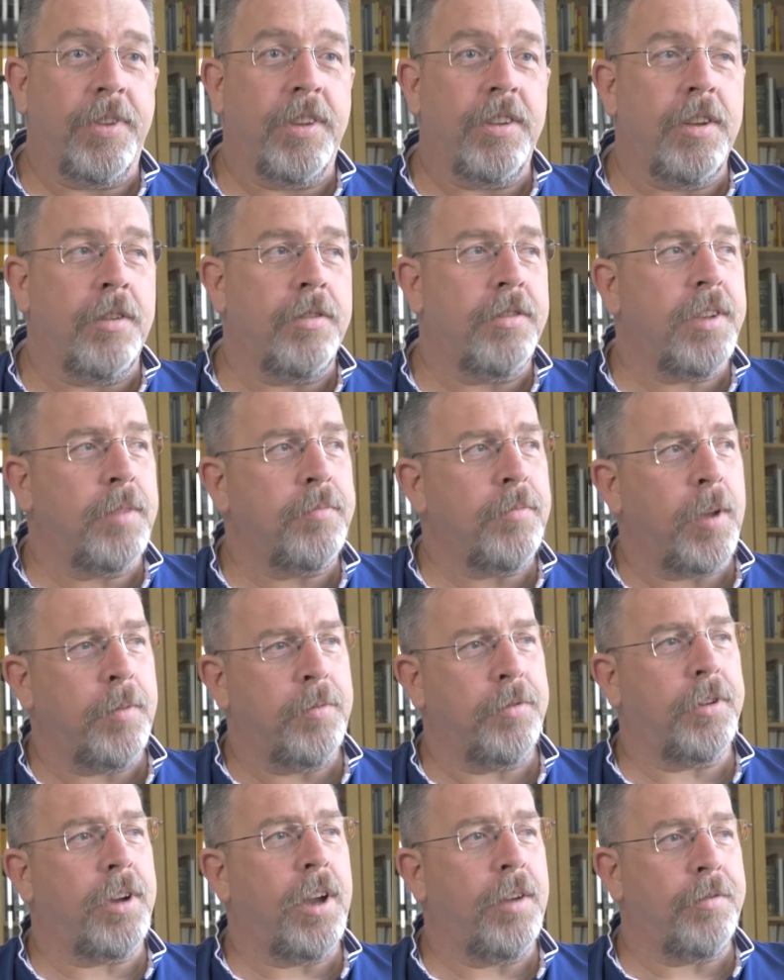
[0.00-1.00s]
So
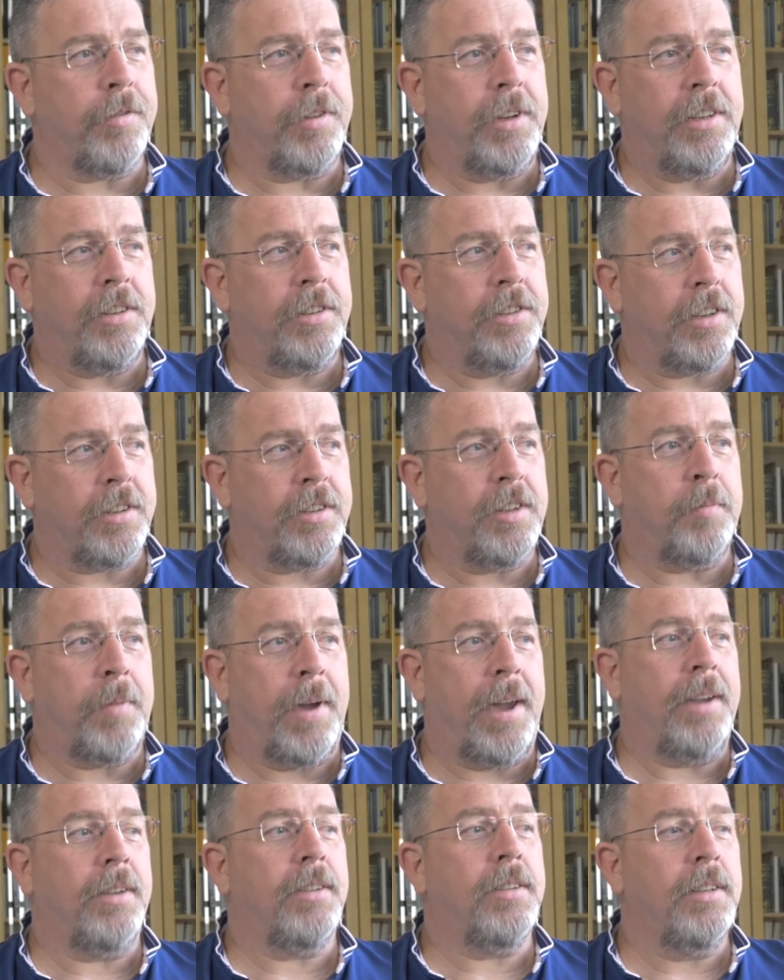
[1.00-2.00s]
sometimes recovery is just
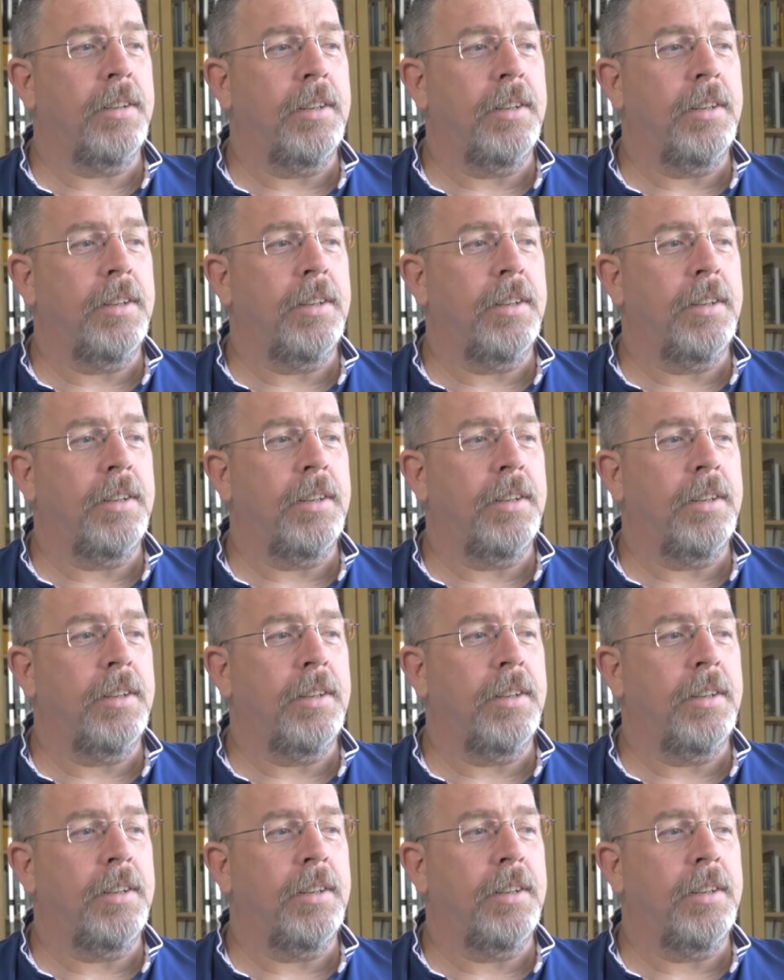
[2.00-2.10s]
about